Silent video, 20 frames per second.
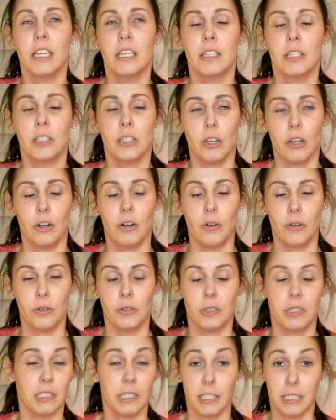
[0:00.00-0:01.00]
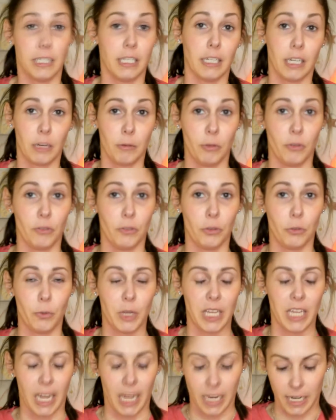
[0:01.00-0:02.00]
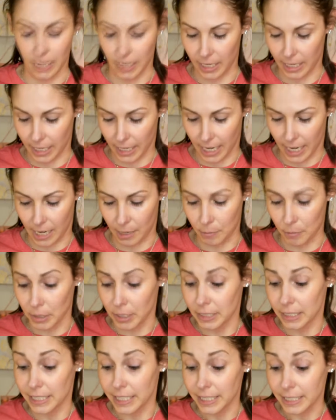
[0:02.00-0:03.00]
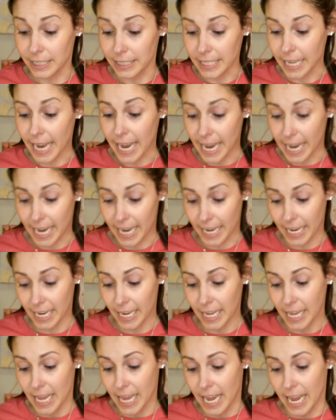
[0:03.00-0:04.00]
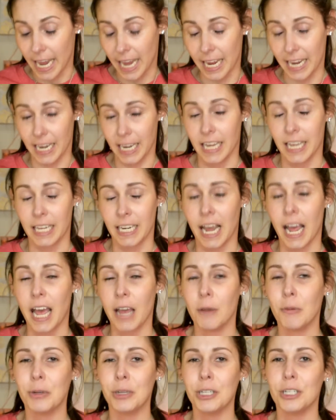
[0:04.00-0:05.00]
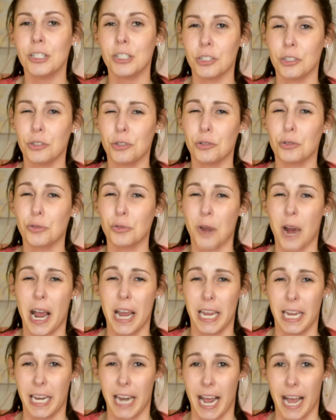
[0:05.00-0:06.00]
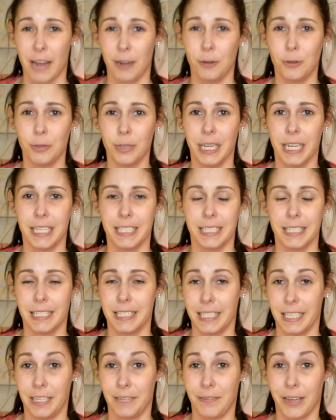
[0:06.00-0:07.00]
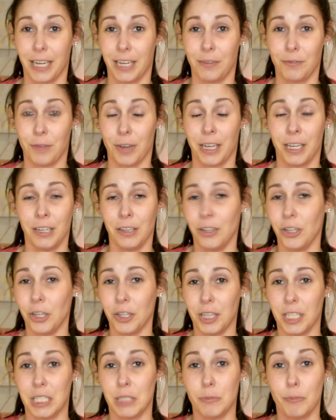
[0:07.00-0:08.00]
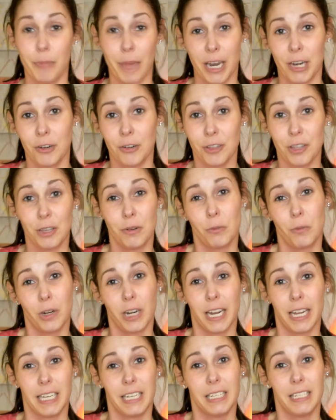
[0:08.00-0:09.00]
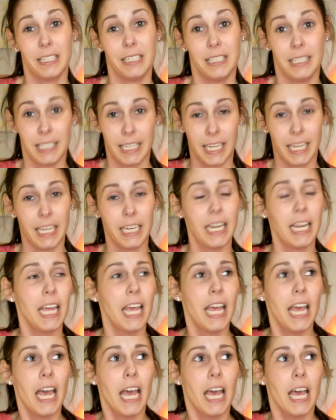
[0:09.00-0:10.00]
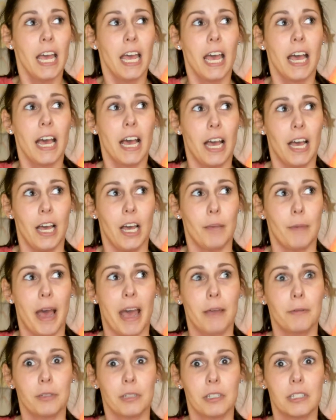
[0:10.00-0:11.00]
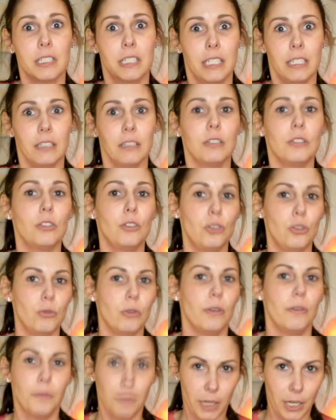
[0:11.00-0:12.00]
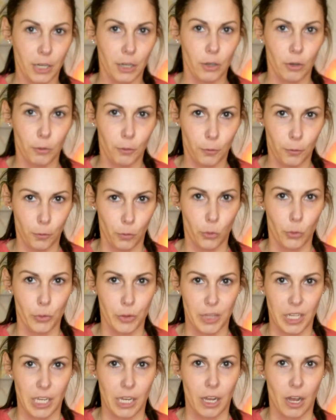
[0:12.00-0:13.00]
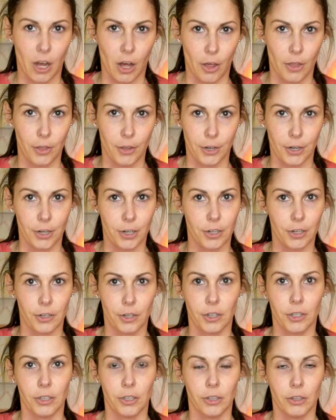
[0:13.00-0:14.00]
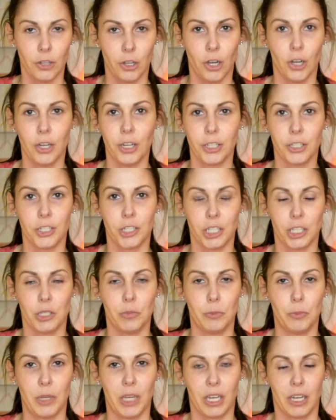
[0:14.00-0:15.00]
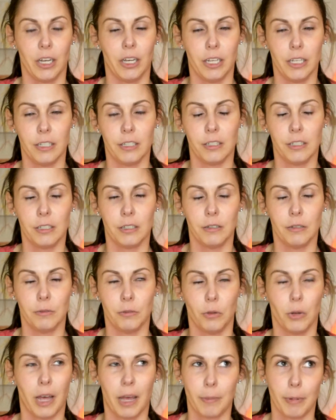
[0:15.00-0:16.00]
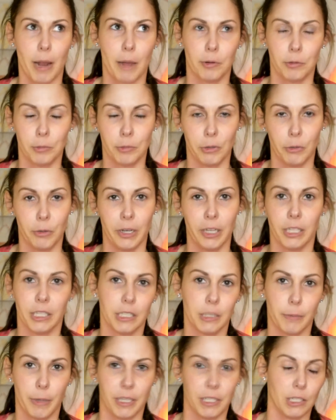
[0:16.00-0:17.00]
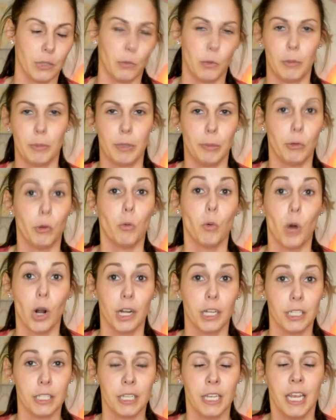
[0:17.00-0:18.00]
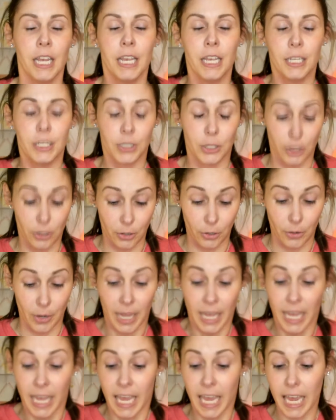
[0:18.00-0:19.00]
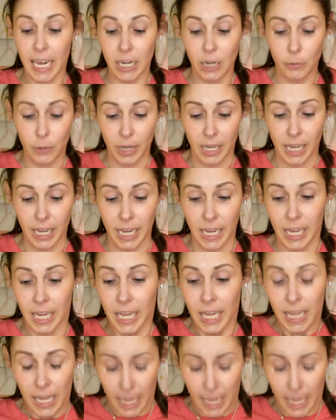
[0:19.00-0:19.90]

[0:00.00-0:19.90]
So, since it didn't come over the weekend, it came today, and I want to just try it out and see if I can find a look that's better than what I did. I will still do a video for the other look just because, well, I probably will. It depends on what people want. So, anyway...